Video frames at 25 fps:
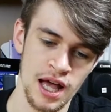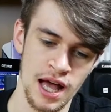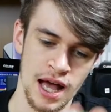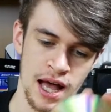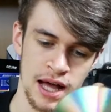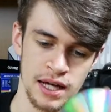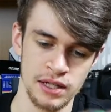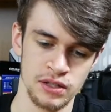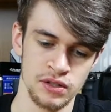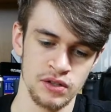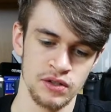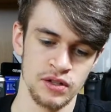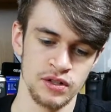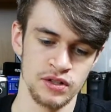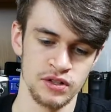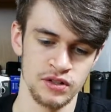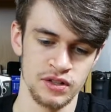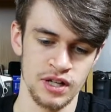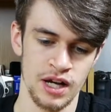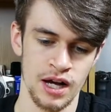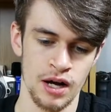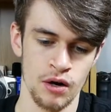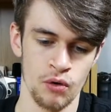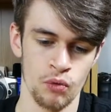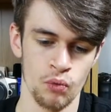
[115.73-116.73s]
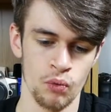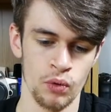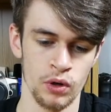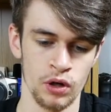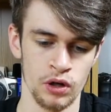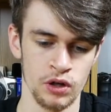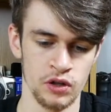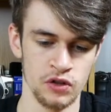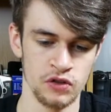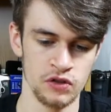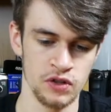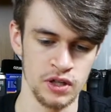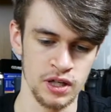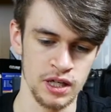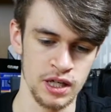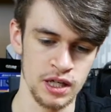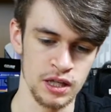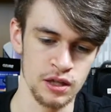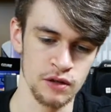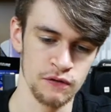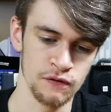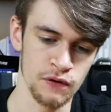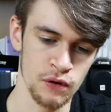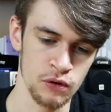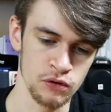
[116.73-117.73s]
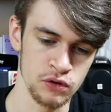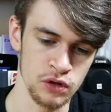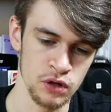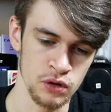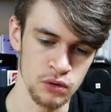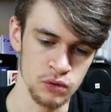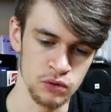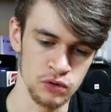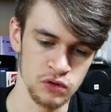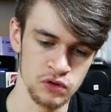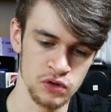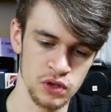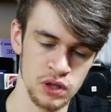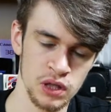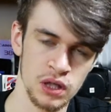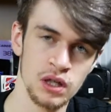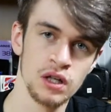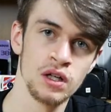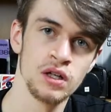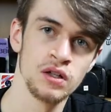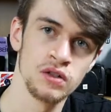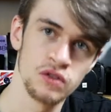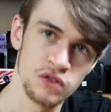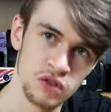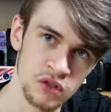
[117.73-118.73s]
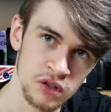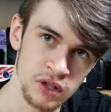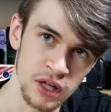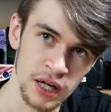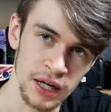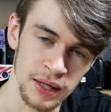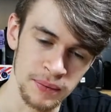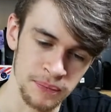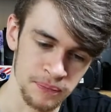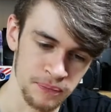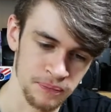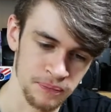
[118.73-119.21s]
and this is how we're going to see the photos today.